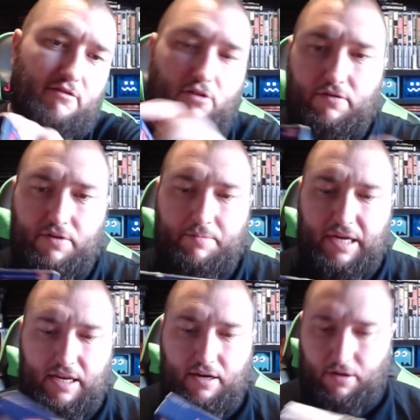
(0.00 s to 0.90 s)
rather than
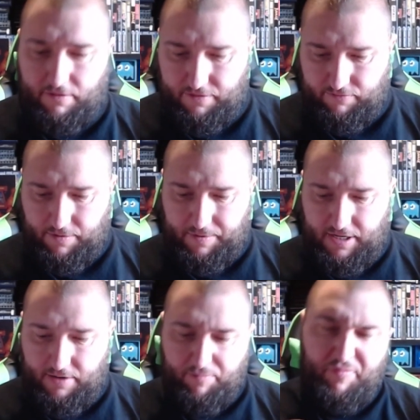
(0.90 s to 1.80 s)
peeling it off and ripping
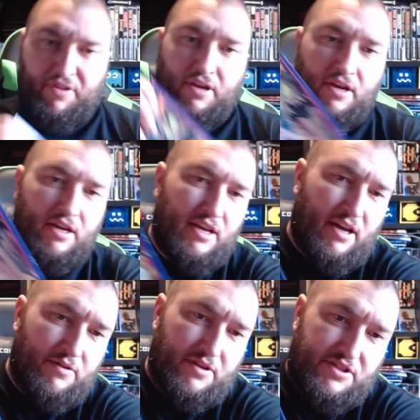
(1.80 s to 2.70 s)
it. You
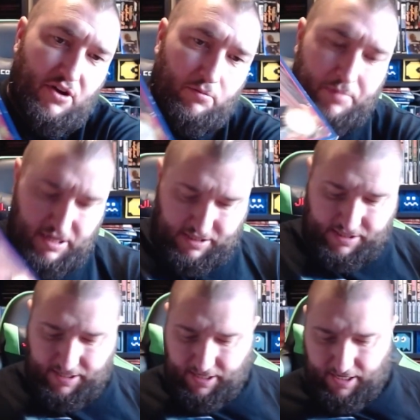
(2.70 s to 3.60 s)
know, there's the odd bit of
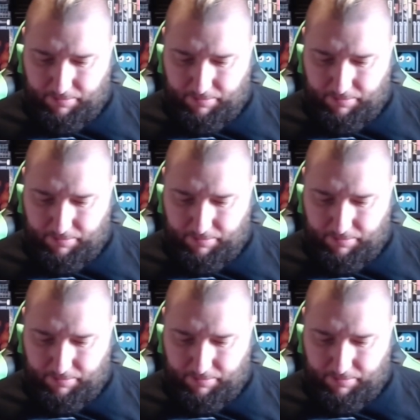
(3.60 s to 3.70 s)
sticker,